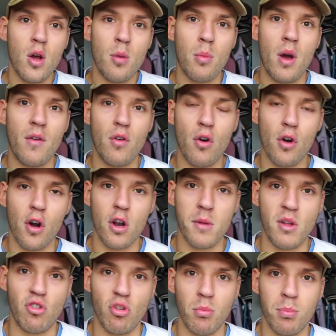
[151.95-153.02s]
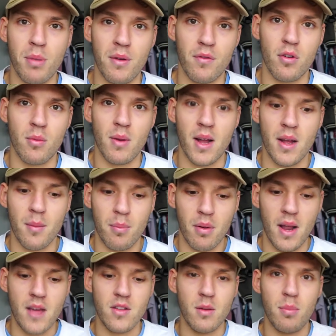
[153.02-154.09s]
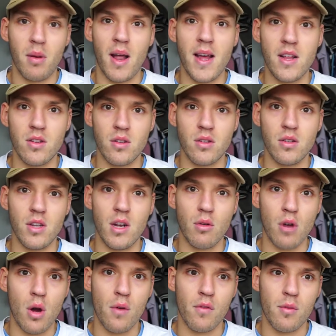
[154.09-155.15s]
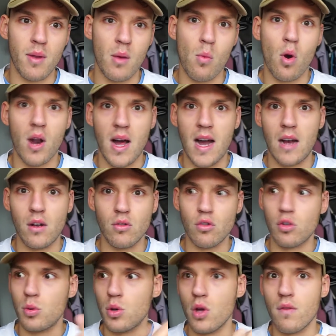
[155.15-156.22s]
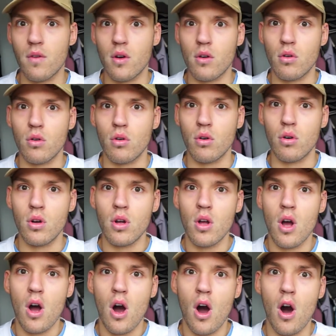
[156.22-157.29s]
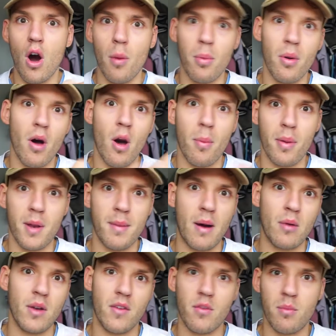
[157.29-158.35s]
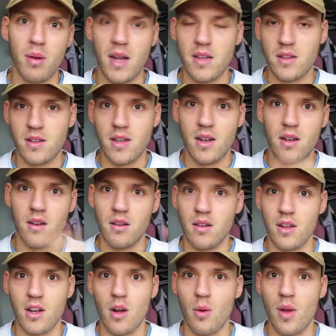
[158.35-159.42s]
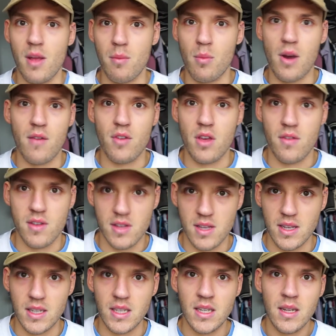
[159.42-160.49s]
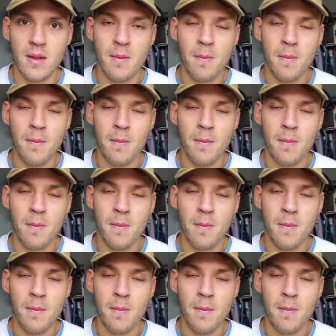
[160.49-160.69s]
But if you're going to be jumping from like place to place and going from like one island to another or hopping about different places in in wherever you're visiting,